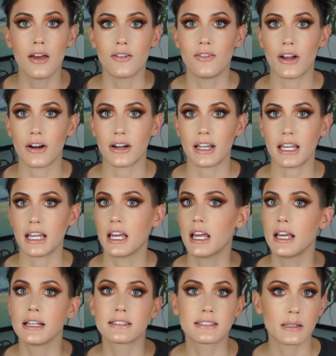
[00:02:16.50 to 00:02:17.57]
very
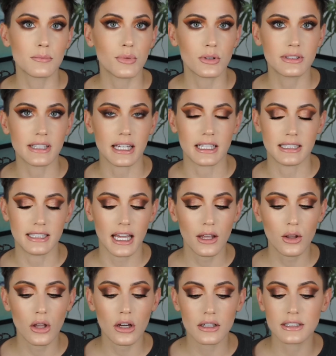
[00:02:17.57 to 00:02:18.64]
simple day-to-day
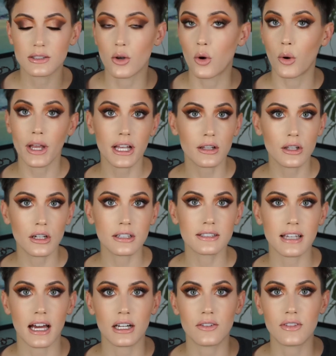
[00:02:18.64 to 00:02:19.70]
looks, quick looks
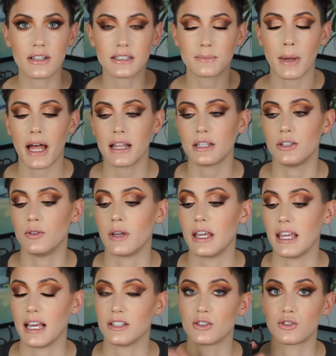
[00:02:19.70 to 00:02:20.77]
out of this palette. You can
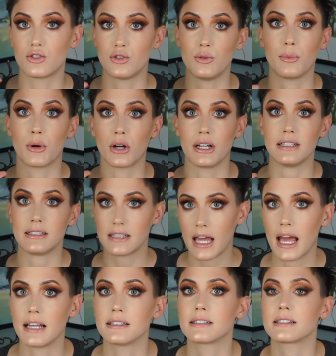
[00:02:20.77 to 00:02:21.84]
get super
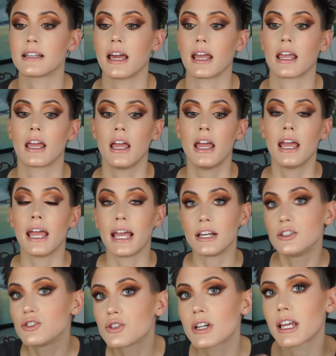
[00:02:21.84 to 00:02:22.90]
intense, like
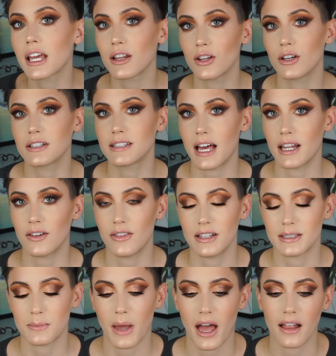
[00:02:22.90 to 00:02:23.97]
intricate looks out of
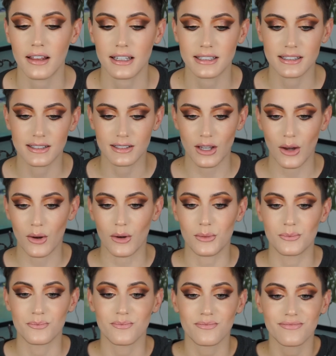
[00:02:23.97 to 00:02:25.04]
this palette. So
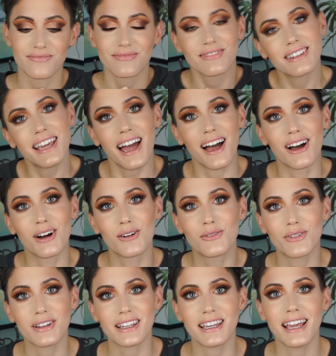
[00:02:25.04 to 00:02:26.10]
yeah,
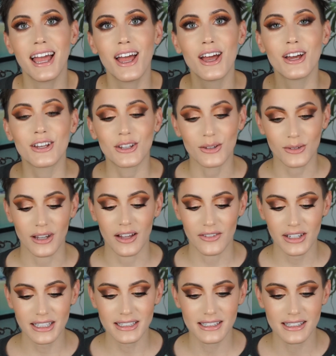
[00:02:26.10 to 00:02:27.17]
hopefully you love
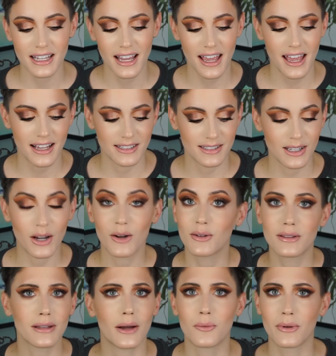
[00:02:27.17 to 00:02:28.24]
it.
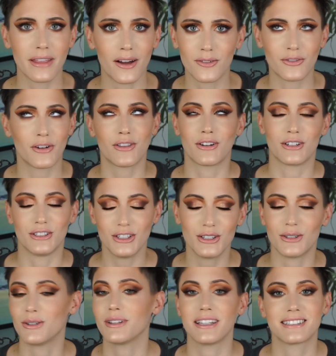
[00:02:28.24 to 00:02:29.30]
So without further
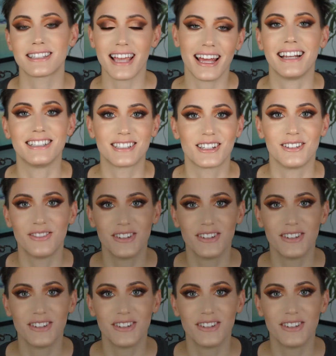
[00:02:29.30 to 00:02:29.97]
ado, let's get into the